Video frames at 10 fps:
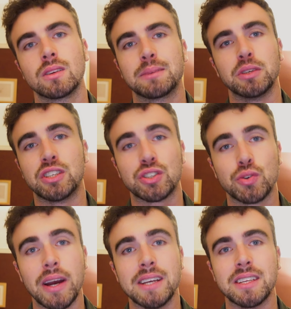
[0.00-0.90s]
which is
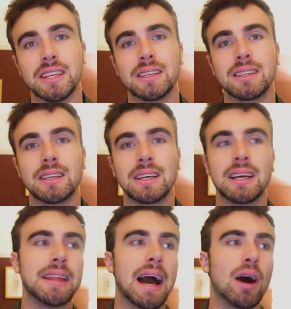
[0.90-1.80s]
crazy.
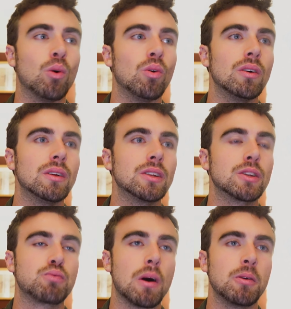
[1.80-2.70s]
Now, the
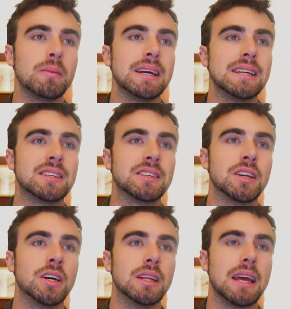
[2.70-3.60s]
problem is
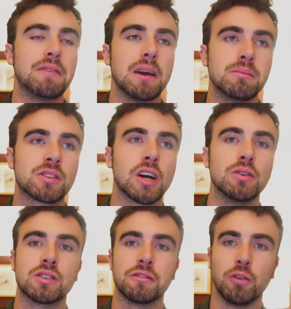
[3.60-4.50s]
that if HIMS
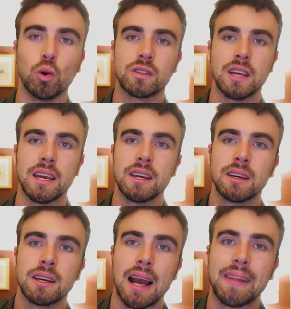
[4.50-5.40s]
goes to 40
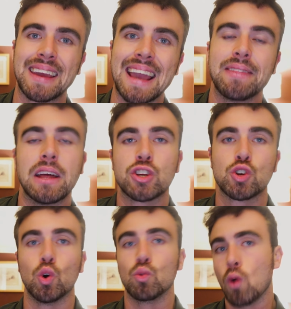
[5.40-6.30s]
and they get their
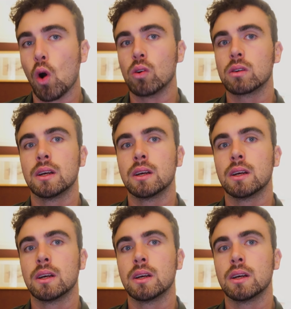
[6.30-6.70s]
short wrong,